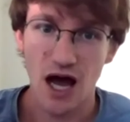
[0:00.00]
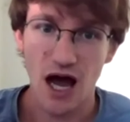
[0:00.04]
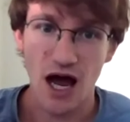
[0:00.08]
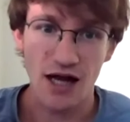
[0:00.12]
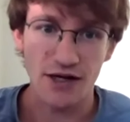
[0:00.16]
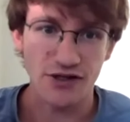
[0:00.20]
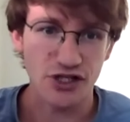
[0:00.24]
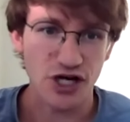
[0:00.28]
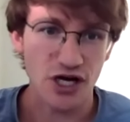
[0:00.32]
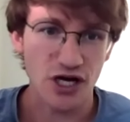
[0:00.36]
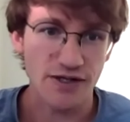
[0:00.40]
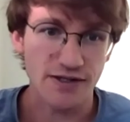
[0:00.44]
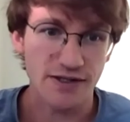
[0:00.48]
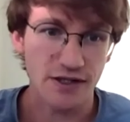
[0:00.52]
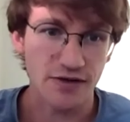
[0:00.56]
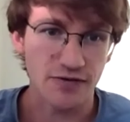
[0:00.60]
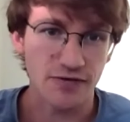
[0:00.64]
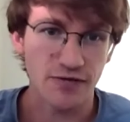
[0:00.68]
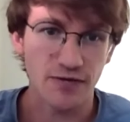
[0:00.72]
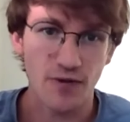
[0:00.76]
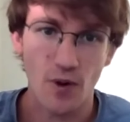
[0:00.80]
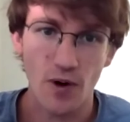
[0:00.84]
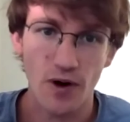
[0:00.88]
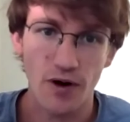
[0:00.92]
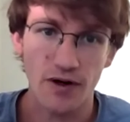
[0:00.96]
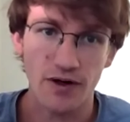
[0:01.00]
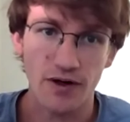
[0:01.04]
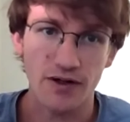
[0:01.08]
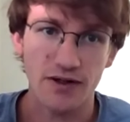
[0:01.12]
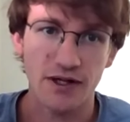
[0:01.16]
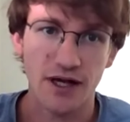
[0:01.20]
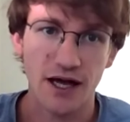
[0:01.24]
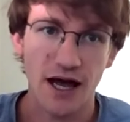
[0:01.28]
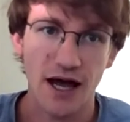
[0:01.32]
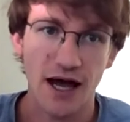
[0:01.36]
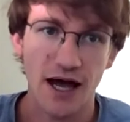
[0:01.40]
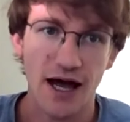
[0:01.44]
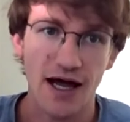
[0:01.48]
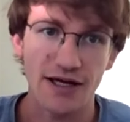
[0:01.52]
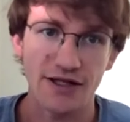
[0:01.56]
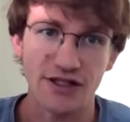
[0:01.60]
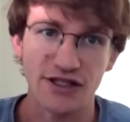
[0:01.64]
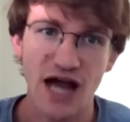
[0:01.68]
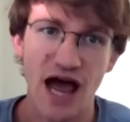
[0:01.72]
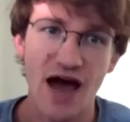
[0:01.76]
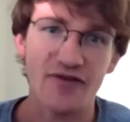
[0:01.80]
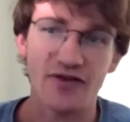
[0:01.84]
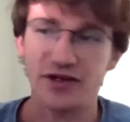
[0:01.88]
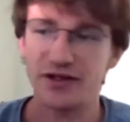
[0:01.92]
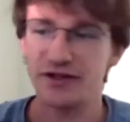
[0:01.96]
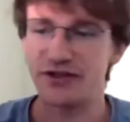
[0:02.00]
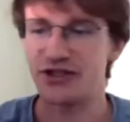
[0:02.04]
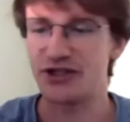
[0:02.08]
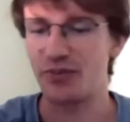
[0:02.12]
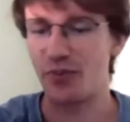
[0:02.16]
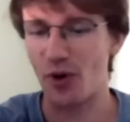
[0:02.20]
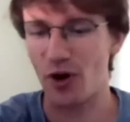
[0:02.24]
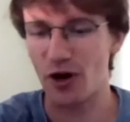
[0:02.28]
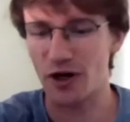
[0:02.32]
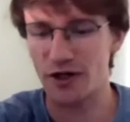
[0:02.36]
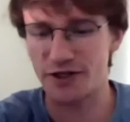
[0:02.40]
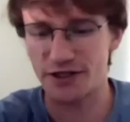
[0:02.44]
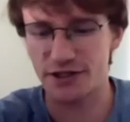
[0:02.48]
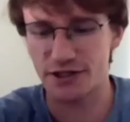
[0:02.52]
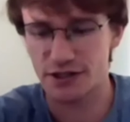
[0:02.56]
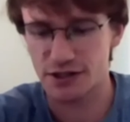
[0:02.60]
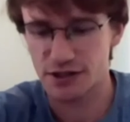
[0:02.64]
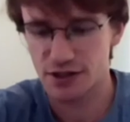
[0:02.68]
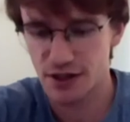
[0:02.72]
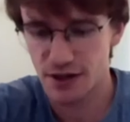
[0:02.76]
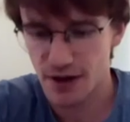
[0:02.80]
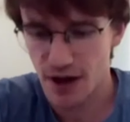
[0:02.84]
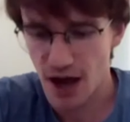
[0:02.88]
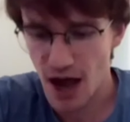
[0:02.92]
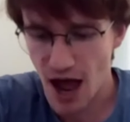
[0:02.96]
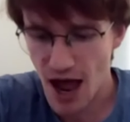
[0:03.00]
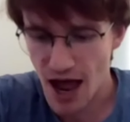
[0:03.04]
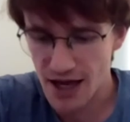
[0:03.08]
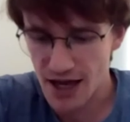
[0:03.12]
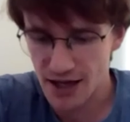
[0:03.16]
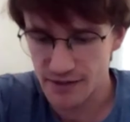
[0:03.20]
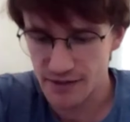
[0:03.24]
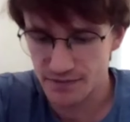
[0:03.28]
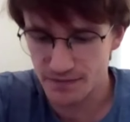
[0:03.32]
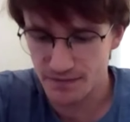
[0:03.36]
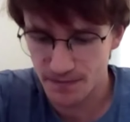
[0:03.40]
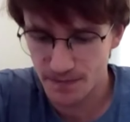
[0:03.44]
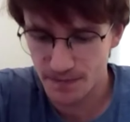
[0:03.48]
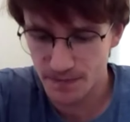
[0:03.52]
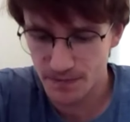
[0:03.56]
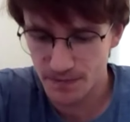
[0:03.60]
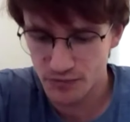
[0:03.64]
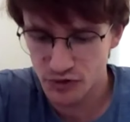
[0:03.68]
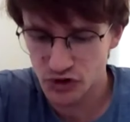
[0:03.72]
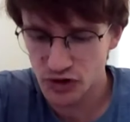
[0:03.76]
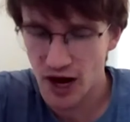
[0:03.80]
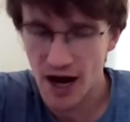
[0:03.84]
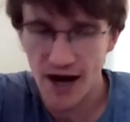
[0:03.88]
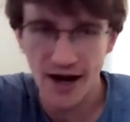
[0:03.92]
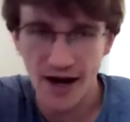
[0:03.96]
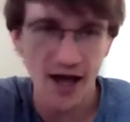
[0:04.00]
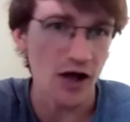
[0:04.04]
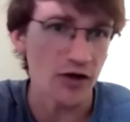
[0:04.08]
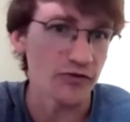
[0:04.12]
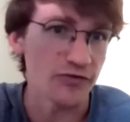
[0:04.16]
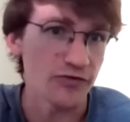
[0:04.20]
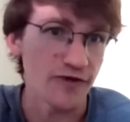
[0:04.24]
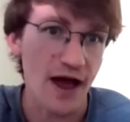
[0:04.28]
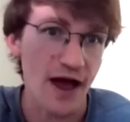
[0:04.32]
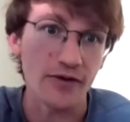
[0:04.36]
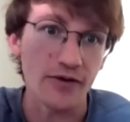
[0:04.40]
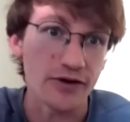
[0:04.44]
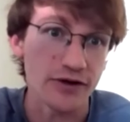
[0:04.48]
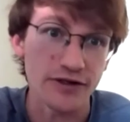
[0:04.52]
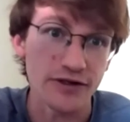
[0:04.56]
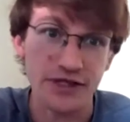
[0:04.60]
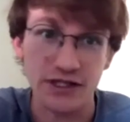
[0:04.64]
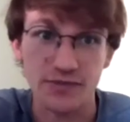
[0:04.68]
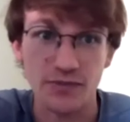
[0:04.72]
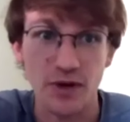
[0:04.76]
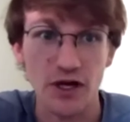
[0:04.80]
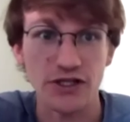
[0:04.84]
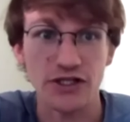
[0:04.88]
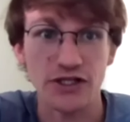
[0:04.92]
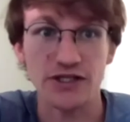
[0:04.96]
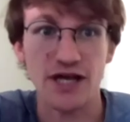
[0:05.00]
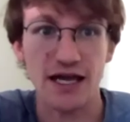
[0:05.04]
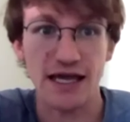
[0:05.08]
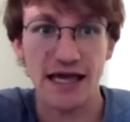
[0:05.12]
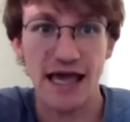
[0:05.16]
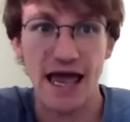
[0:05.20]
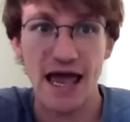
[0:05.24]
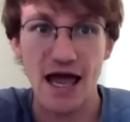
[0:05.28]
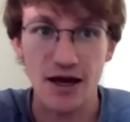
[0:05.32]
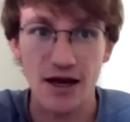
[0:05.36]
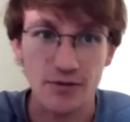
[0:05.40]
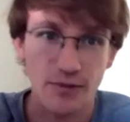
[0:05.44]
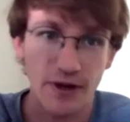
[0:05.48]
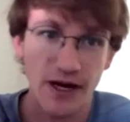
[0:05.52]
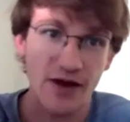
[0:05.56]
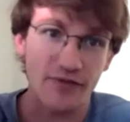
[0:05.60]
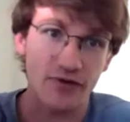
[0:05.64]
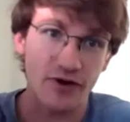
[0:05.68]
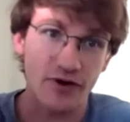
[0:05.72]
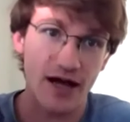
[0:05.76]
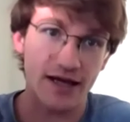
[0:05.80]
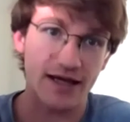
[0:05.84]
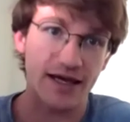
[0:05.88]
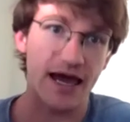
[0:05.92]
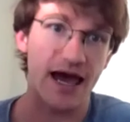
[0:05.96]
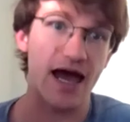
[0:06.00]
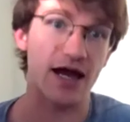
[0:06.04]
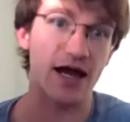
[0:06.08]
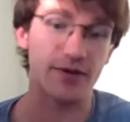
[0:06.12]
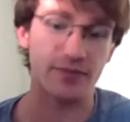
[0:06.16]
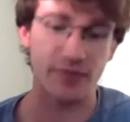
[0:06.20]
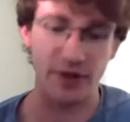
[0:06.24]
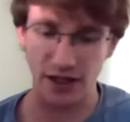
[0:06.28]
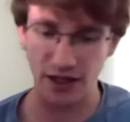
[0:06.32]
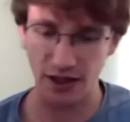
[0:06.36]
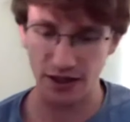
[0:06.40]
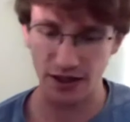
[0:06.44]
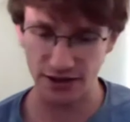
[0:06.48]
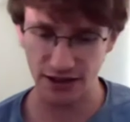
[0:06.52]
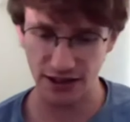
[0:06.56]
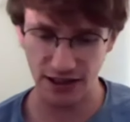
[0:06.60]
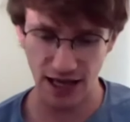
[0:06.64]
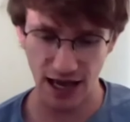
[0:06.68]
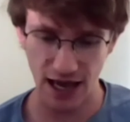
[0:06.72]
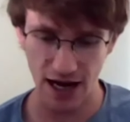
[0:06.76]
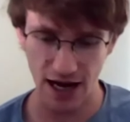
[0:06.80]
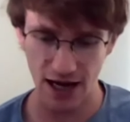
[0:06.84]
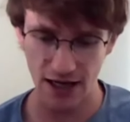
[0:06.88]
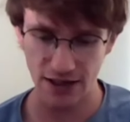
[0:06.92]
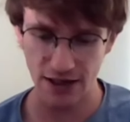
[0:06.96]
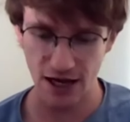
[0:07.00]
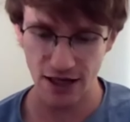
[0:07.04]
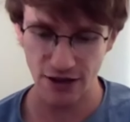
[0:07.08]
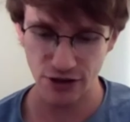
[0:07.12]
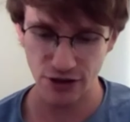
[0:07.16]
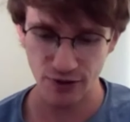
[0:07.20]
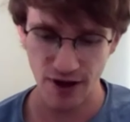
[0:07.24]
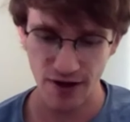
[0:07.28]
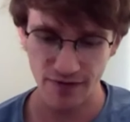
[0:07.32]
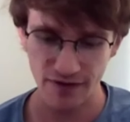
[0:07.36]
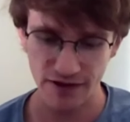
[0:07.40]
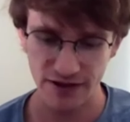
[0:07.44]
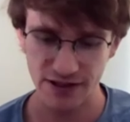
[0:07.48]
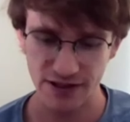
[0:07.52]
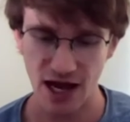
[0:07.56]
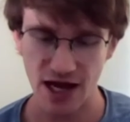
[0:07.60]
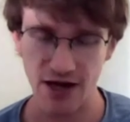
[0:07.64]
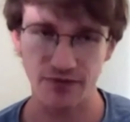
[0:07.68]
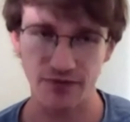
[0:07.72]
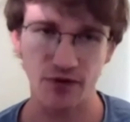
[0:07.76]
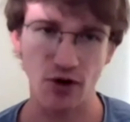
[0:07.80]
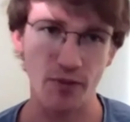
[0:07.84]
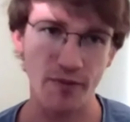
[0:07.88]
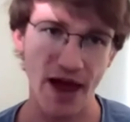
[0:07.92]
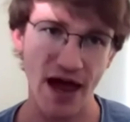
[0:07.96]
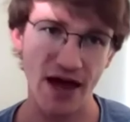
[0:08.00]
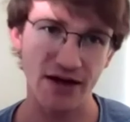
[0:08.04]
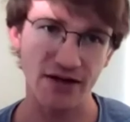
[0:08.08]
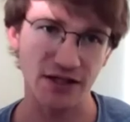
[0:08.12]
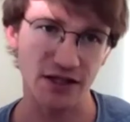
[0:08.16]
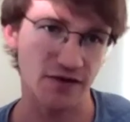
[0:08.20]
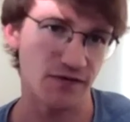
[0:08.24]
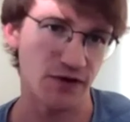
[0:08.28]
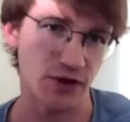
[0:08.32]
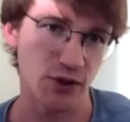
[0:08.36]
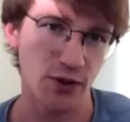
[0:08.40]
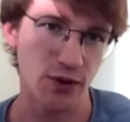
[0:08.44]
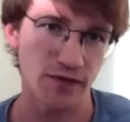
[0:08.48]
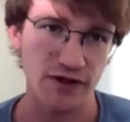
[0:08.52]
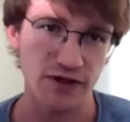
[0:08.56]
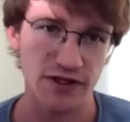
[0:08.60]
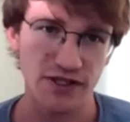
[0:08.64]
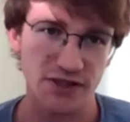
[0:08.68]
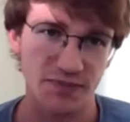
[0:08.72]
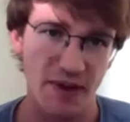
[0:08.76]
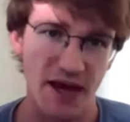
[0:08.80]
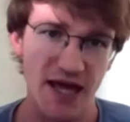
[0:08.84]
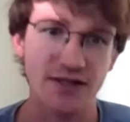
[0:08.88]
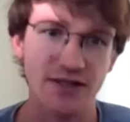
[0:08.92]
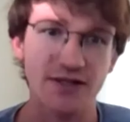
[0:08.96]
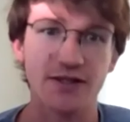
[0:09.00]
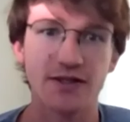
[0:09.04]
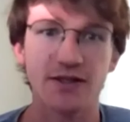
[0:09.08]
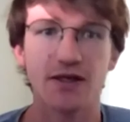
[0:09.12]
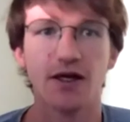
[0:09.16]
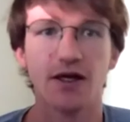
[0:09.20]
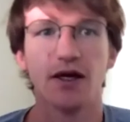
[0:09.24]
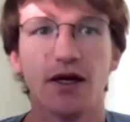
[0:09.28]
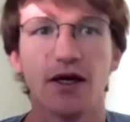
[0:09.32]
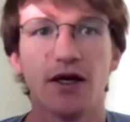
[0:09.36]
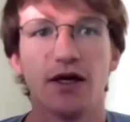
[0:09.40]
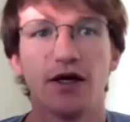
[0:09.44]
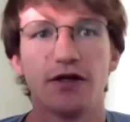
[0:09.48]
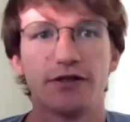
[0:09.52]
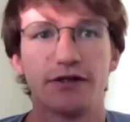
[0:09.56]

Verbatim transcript: Uh, Justin Ford, uh, Javelin Sports. I try to help founders as much as I can whenever I can, because again, I, I do have this kind of romantic view of the space.